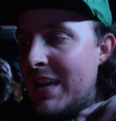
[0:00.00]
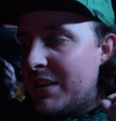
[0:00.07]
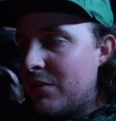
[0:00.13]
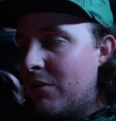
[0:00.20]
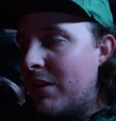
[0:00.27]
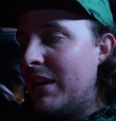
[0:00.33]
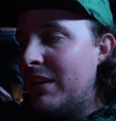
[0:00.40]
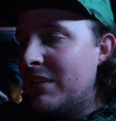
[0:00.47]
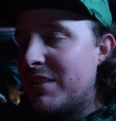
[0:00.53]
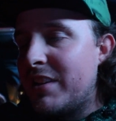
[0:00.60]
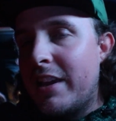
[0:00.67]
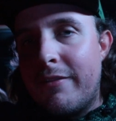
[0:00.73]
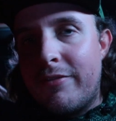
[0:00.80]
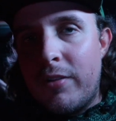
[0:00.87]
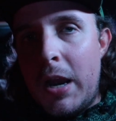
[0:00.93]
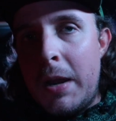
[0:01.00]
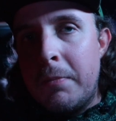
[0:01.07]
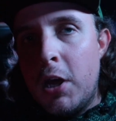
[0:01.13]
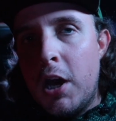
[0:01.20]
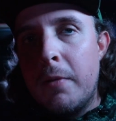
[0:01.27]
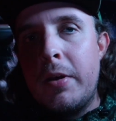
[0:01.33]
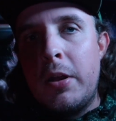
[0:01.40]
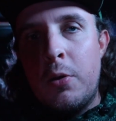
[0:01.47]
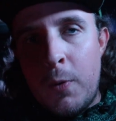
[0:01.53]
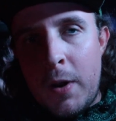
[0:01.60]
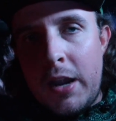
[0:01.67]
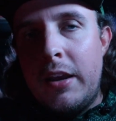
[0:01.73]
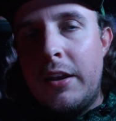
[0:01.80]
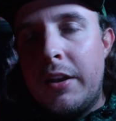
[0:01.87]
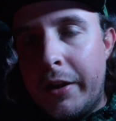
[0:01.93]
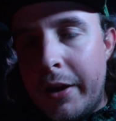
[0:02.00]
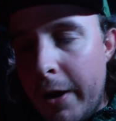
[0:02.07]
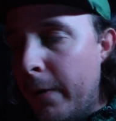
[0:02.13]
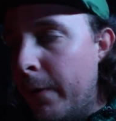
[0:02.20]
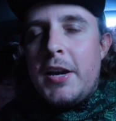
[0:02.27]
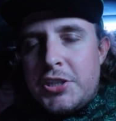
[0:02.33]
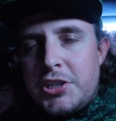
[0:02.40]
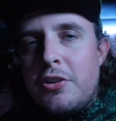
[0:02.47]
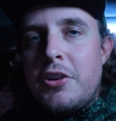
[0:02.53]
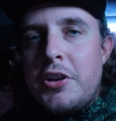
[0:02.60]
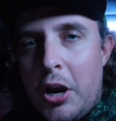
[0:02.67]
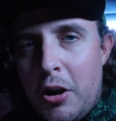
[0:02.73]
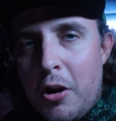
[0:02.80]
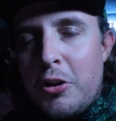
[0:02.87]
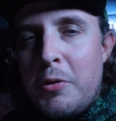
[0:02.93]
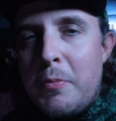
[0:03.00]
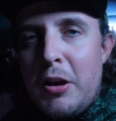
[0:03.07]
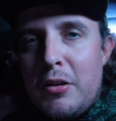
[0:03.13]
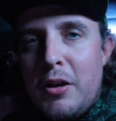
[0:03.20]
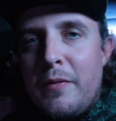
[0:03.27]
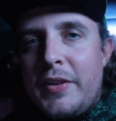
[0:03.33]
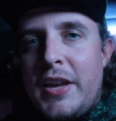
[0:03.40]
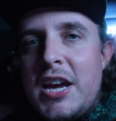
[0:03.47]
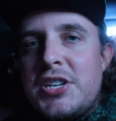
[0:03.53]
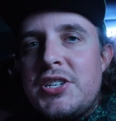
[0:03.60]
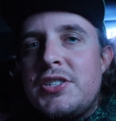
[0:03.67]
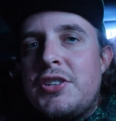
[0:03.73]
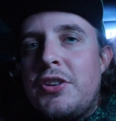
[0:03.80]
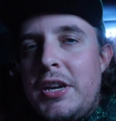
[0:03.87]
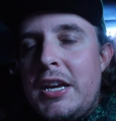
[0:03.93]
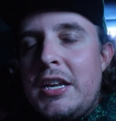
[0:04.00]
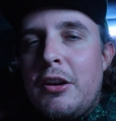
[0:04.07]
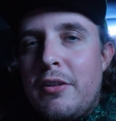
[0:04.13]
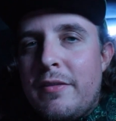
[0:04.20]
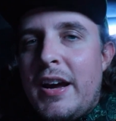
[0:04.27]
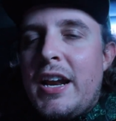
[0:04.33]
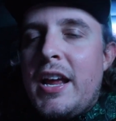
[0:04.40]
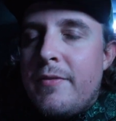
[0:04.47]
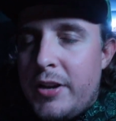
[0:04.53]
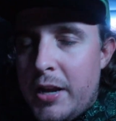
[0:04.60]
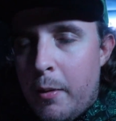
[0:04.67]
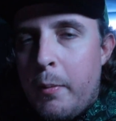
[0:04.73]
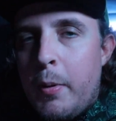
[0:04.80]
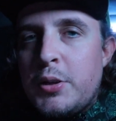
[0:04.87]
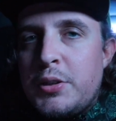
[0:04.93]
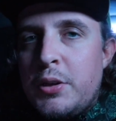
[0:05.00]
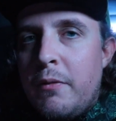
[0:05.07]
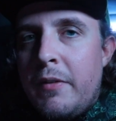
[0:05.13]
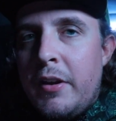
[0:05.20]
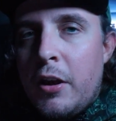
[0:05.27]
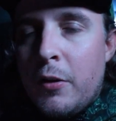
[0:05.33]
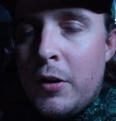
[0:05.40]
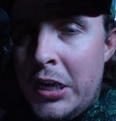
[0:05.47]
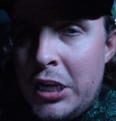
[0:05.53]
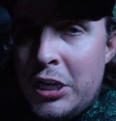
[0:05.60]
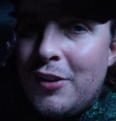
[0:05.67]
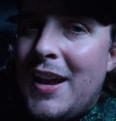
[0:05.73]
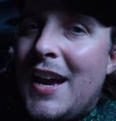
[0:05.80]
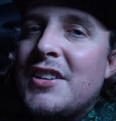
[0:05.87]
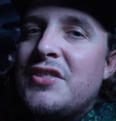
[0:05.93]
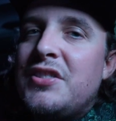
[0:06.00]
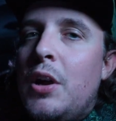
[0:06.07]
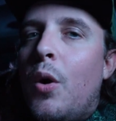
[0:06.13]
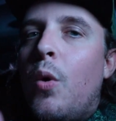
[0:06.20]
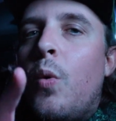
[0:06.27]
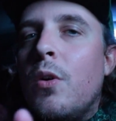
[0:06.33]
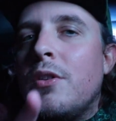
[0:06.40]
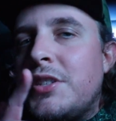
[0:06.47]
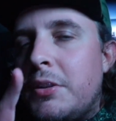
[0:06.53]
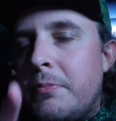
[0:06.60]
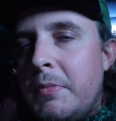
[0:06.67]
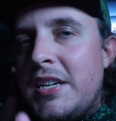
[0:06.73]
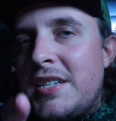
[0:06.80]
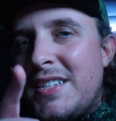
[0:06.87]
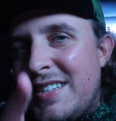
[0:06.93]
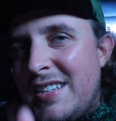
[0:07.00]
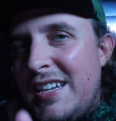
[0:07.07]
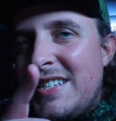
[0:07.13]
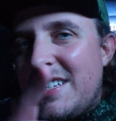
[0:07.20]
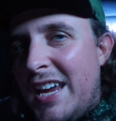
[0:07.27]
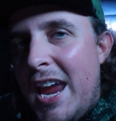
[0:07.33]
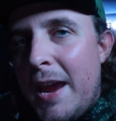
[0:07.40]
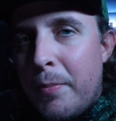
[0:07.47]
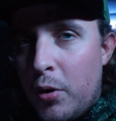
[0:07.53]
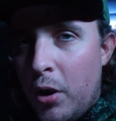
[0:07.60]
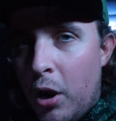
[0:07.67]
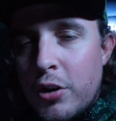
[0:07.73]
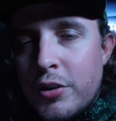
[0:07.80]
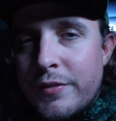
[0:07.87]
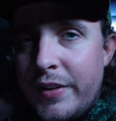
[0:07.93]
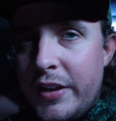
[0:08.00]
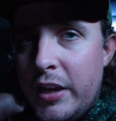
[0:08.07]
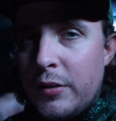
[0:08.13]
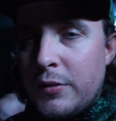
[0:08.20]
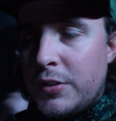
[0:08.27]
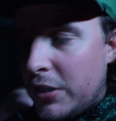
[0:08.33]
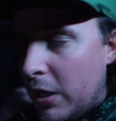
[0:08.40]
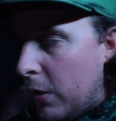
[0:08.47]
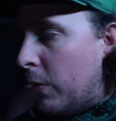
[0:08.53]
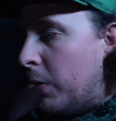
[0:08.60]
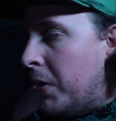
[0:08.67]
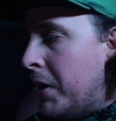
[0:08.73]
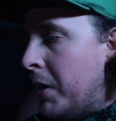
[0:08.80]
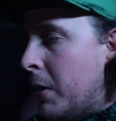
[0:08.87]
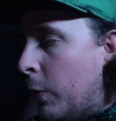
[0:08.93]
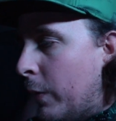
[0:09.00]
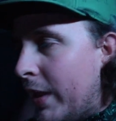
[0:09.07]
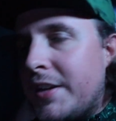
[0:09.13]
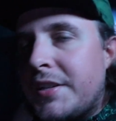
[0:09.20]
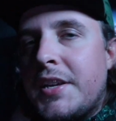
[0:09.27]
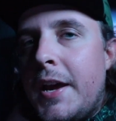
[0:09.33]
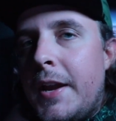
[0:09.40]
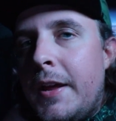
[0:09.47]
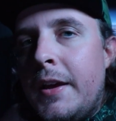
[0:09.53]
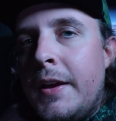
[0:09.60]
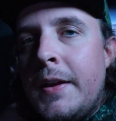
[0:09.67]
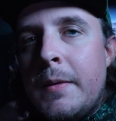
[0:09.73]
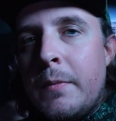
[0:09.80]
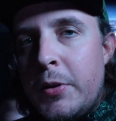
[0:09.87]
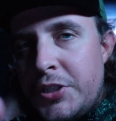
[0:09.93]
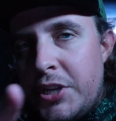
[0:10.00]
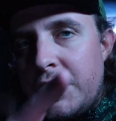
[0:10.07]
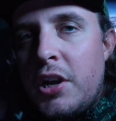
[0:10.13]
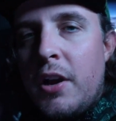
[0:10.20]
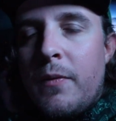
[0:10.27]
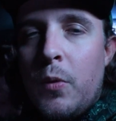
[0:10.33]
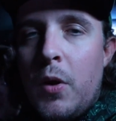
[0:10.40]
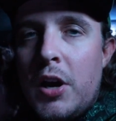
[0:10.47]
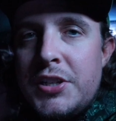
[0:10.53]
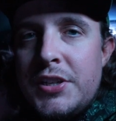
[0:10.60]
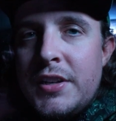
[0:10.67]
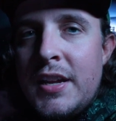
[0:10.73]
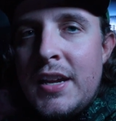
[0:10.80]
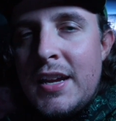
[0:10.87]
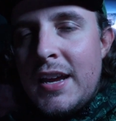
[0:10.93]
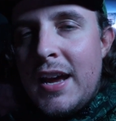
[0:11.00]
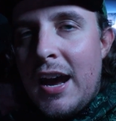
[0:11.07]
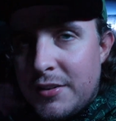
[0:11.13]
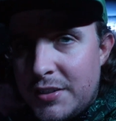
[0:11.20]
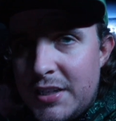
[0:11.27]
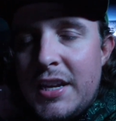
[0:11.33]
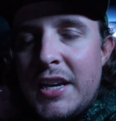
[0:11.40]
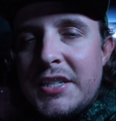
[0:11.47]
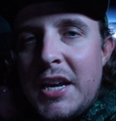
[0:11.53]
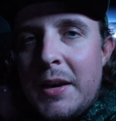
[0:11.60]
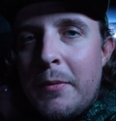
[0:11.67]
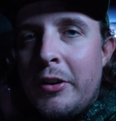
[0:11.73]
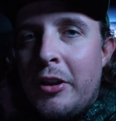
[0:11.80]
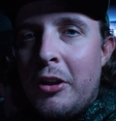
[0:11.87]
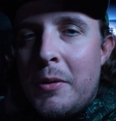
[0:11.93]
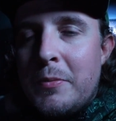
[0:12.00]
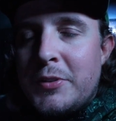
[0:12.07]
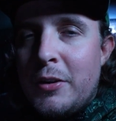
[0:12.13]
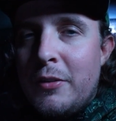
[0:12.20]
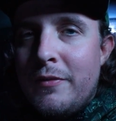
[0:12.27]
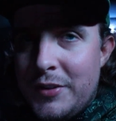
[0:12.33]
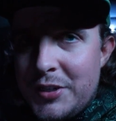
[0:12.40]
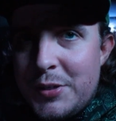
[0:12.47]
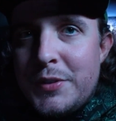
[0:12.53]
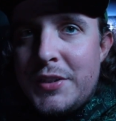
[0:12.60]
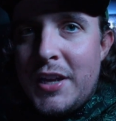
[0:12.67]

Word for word: and start getting this thing framed up and ready to go. Make sure to turn on your bell notifications so you get notified every time I post a new video. You guys don't want to miss these camper hearse videos. So, with that said, appreciate y'all for watching. I'll see you next time on another episode of Fishin' with